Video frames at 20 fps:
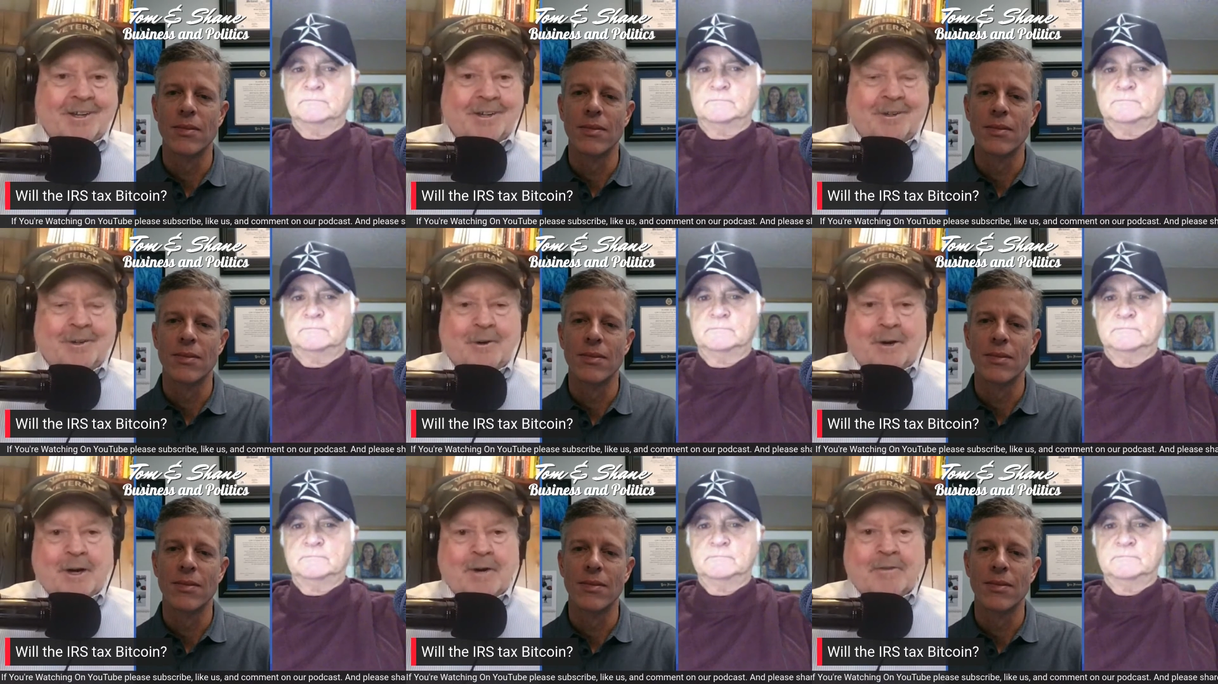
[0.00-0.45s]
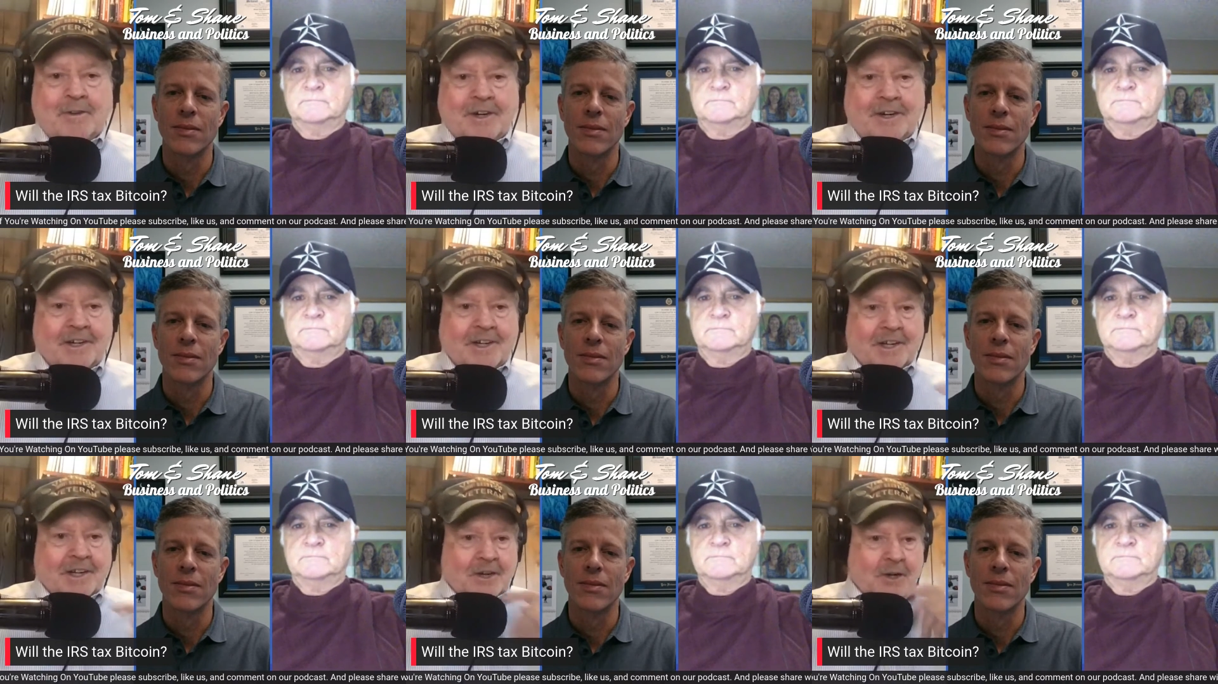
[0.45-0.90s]
Speaker 1: whoever
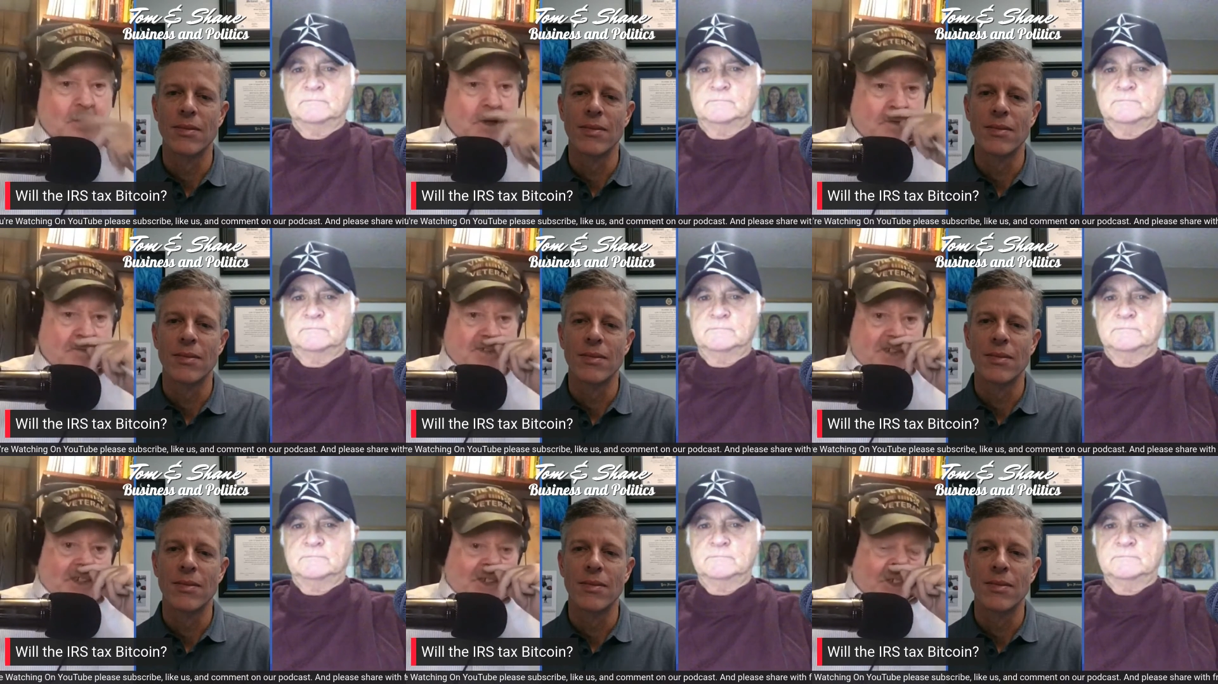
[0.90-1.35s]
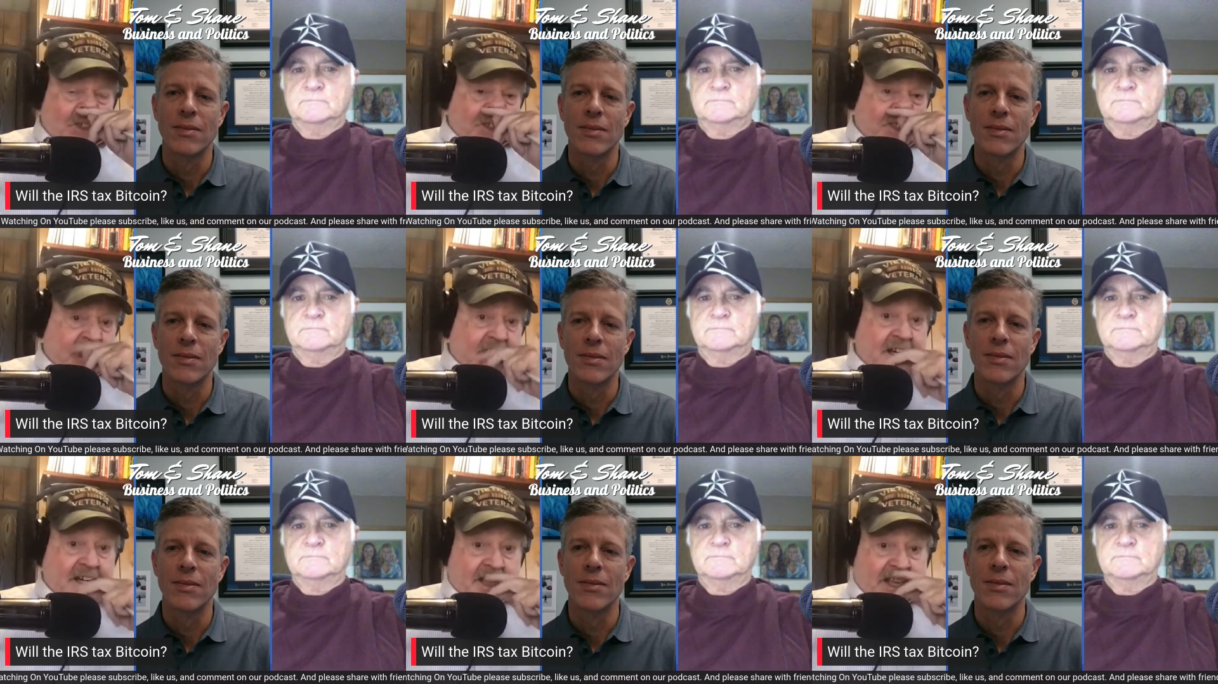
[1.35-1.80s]
whoever owns
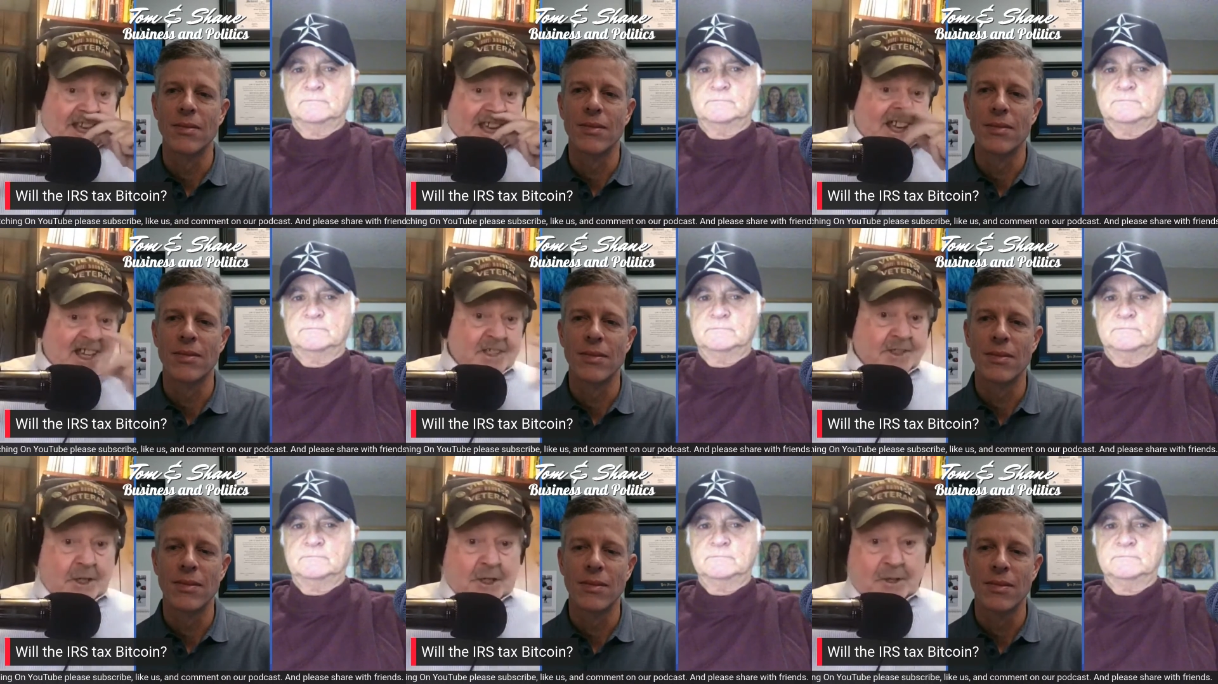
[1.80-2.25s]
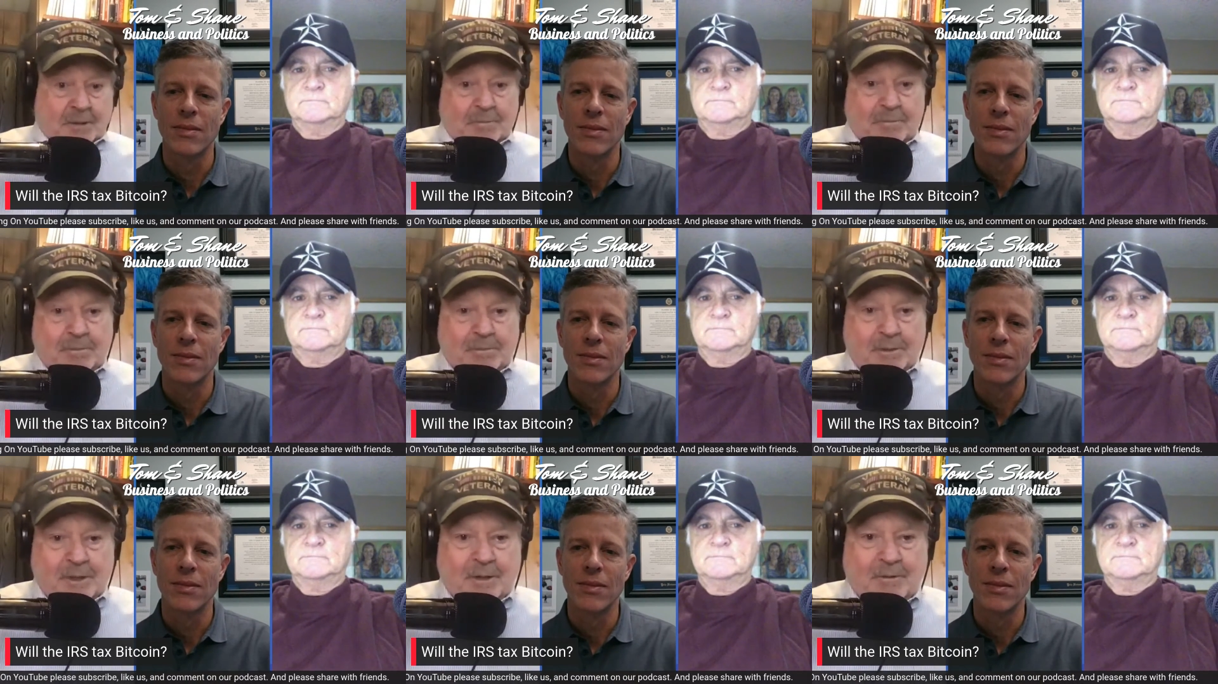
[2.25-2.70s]
that account to
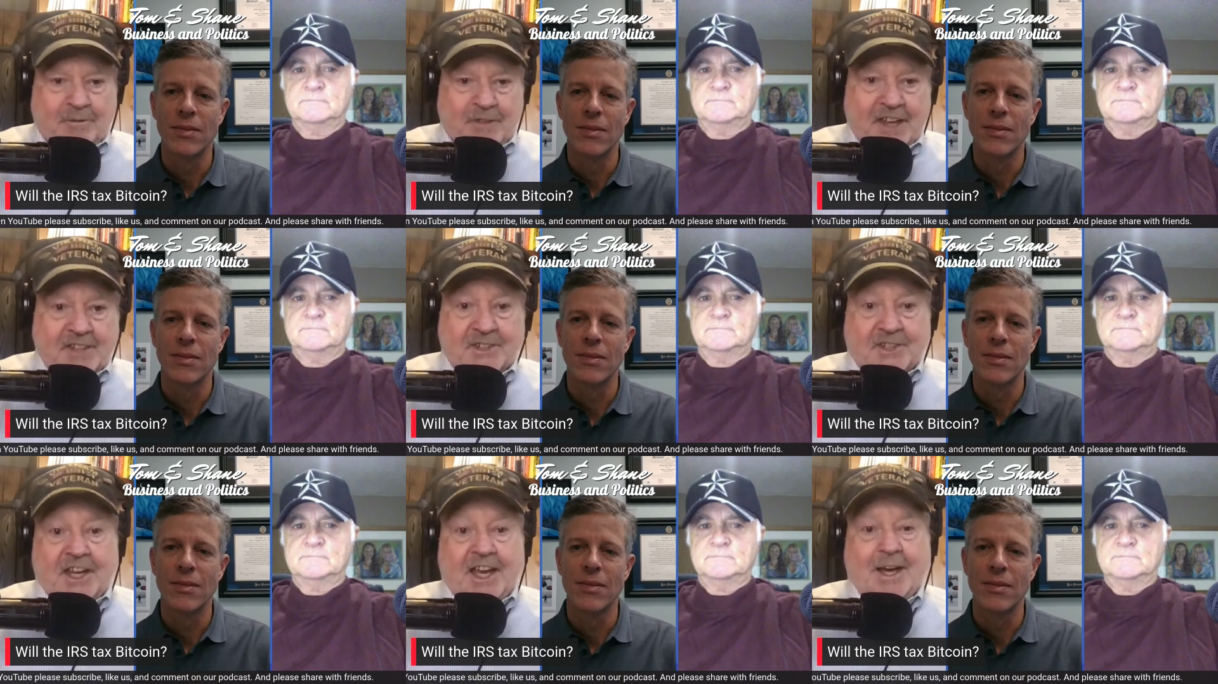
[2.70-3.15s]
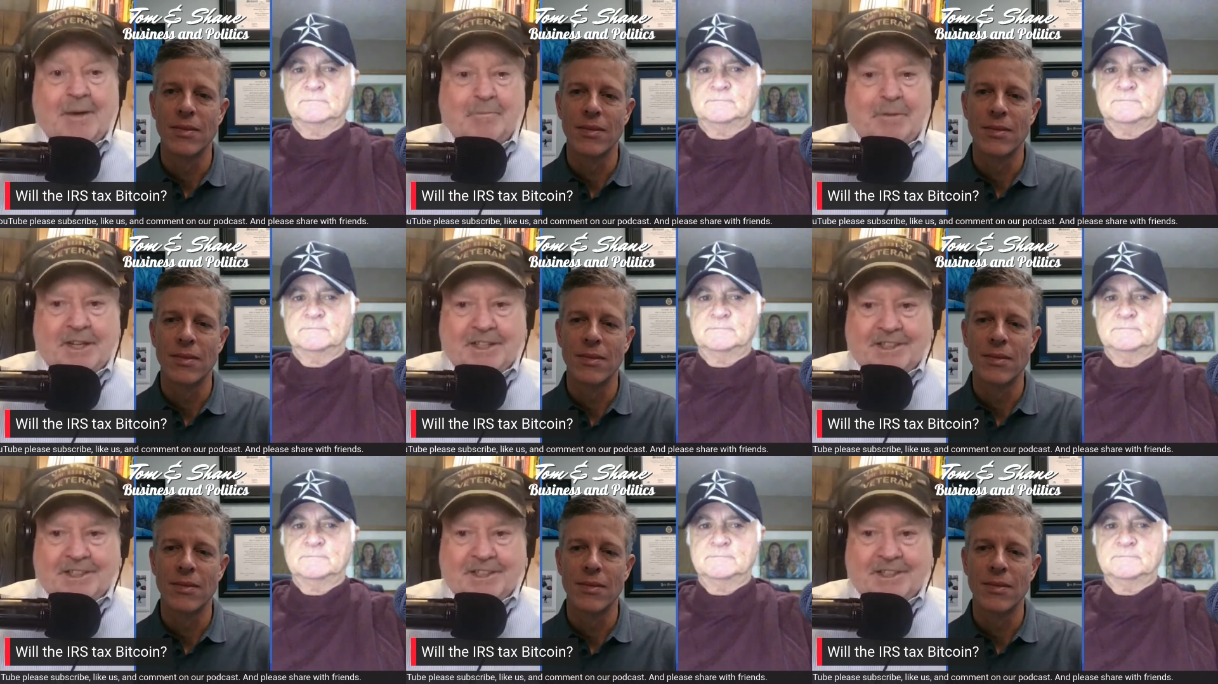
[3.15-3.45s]
fess up